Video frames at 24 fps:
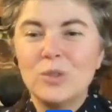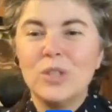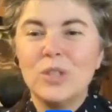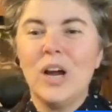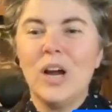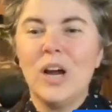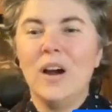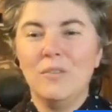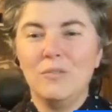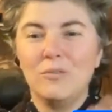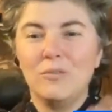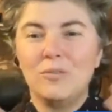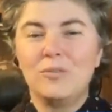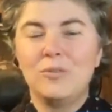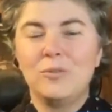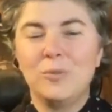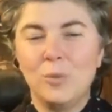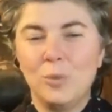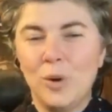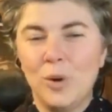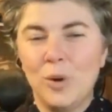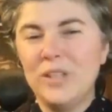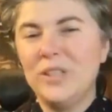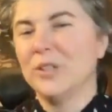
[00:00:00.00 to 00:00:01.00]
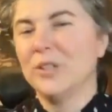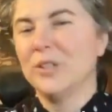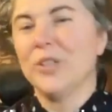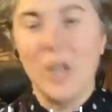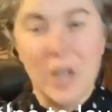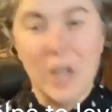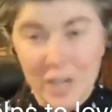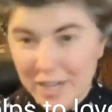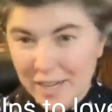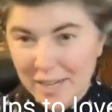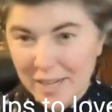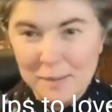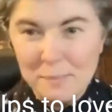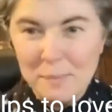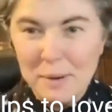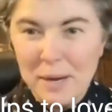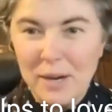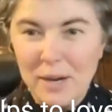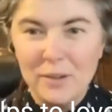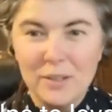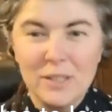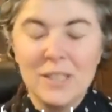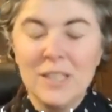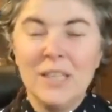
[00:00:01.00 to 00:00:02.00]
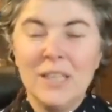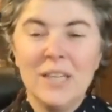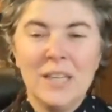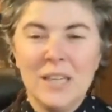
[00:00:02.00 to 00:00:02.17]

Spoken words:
love what you're talking about.